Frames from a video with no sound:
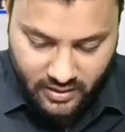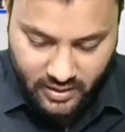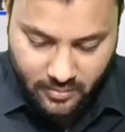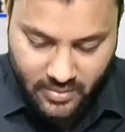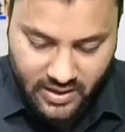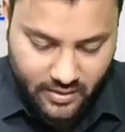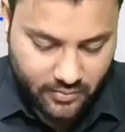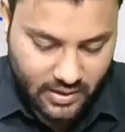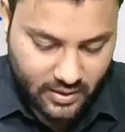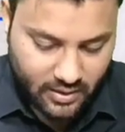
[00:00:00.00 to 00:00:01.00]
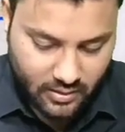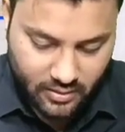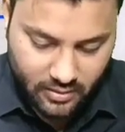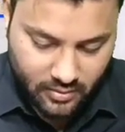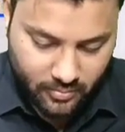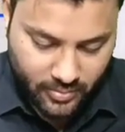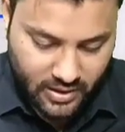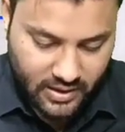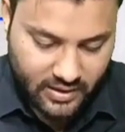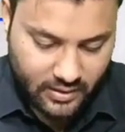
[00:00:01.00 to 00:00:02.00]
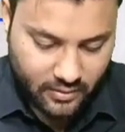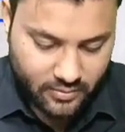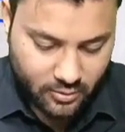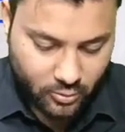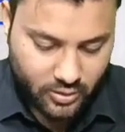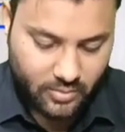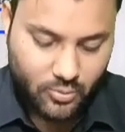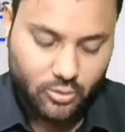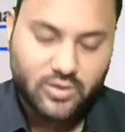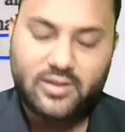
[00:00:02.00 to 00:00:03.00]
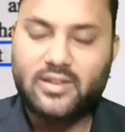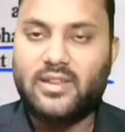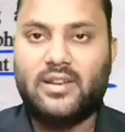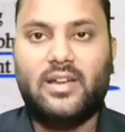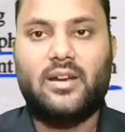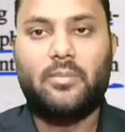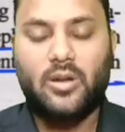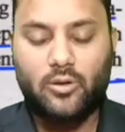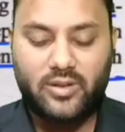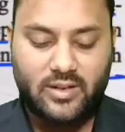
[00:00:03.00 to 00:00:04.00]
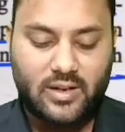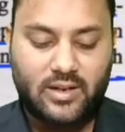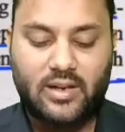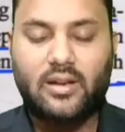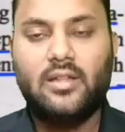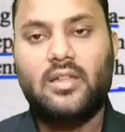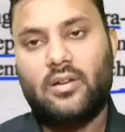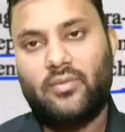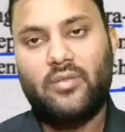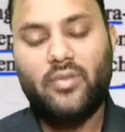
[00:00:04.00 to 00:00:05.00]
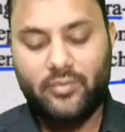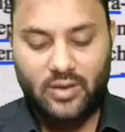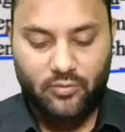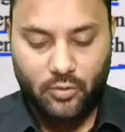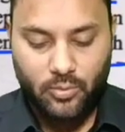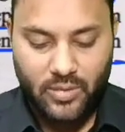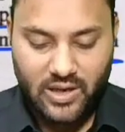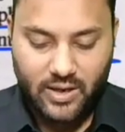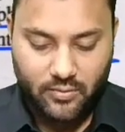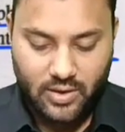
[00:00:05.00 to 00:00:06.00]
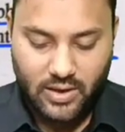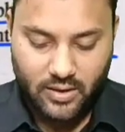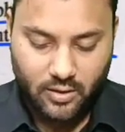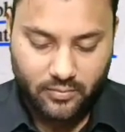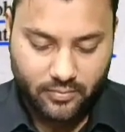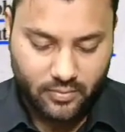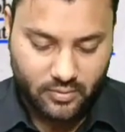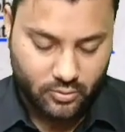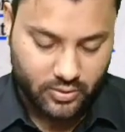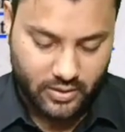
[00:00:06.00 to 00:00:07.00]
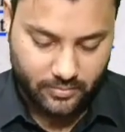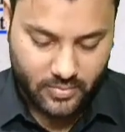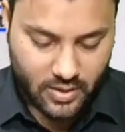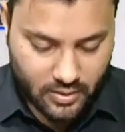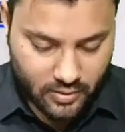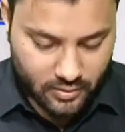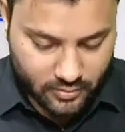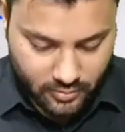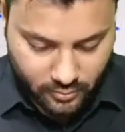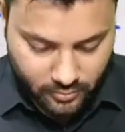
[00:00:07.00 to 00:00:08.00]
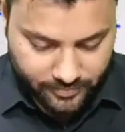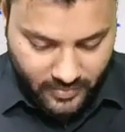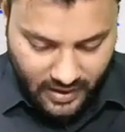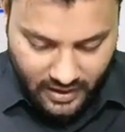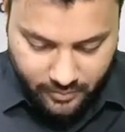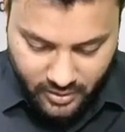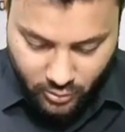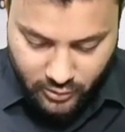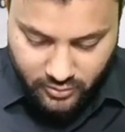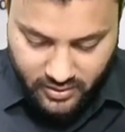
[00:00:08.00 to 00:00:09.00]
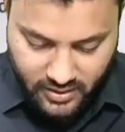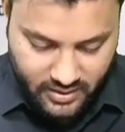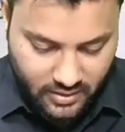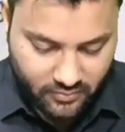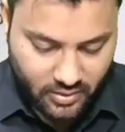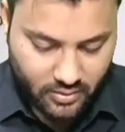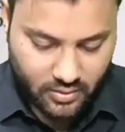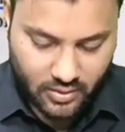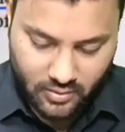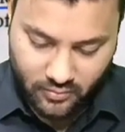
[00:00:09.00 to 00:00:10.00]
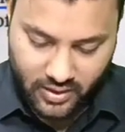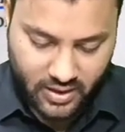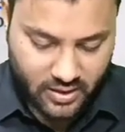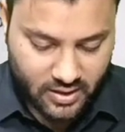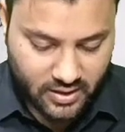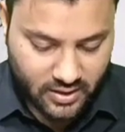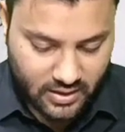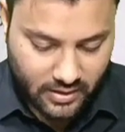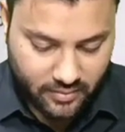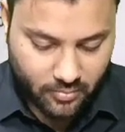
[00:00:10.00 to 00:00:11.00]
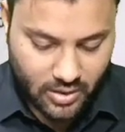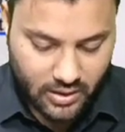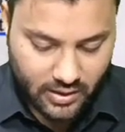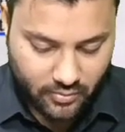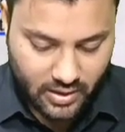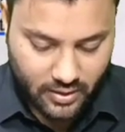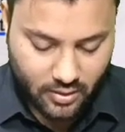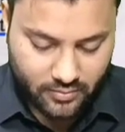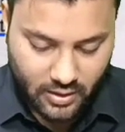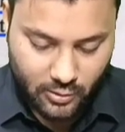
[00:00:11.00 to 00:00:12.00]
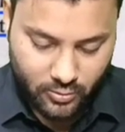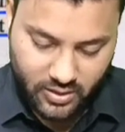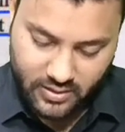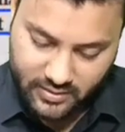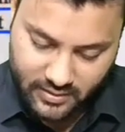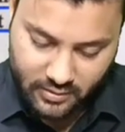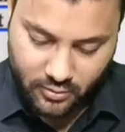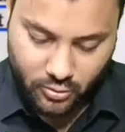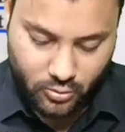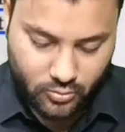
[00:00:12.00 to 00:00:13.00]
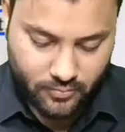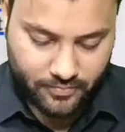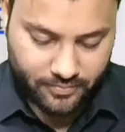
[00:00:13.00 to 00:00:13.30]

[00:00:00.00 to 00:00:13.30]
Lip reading: 100 milliequivalent per liter of the sodium. No, this is incorrect because it contains 154 milliequivalent of sodium. So Hartmann solution contain 111 milliequivalent of the chlorine. This is true.